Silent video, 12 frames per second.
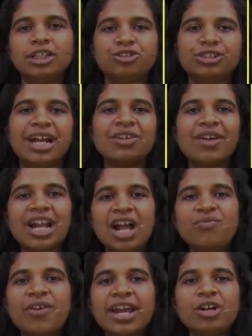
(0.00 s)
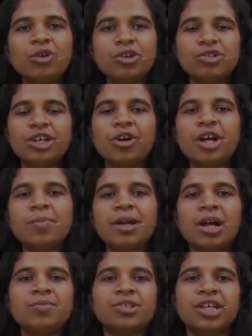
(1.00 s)
So that when alpha equal to 0, it
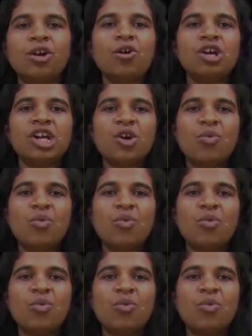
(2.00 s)
becomes 0.